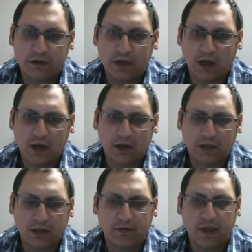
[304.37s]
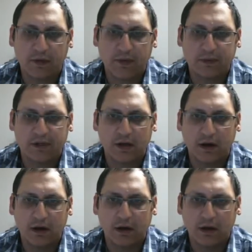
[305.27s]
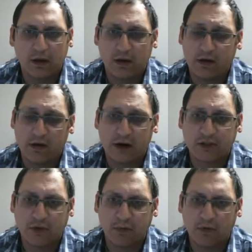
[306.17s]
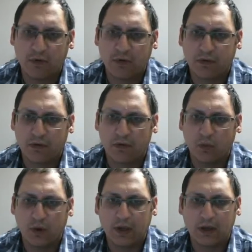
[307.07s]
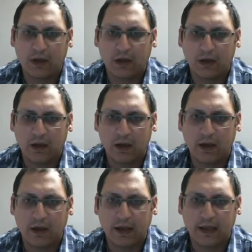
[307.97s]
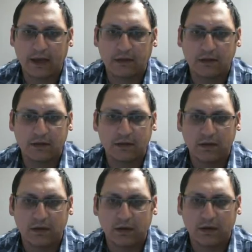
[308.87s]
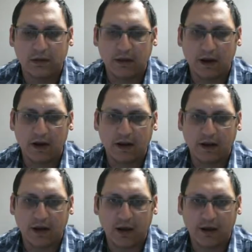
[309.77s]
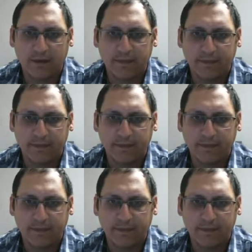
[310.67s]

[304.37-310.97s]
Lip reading: Klefki and Whimsicott, they're actually both weak against the Arcanine.